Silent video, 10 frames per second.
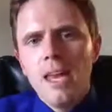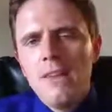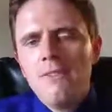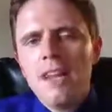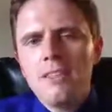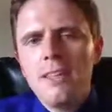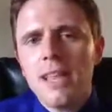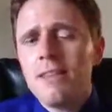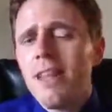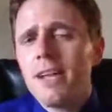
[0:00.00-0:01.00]
And if that's it,
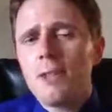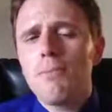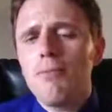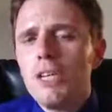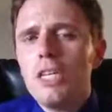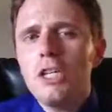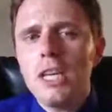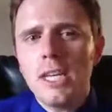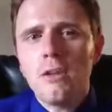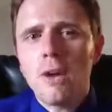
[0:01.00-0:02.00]
that lies on pretty
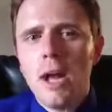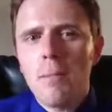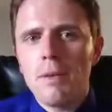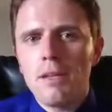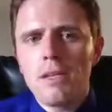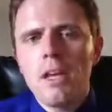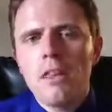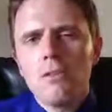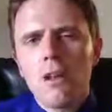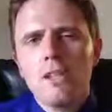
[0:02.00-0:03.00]
shaky ground because
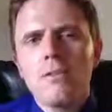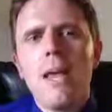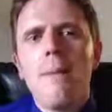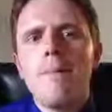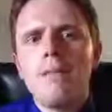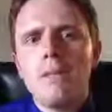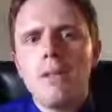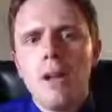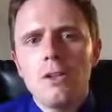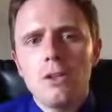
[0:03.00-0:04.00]
there's lots of
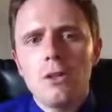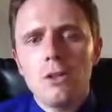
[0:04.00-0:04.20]
epidemiological,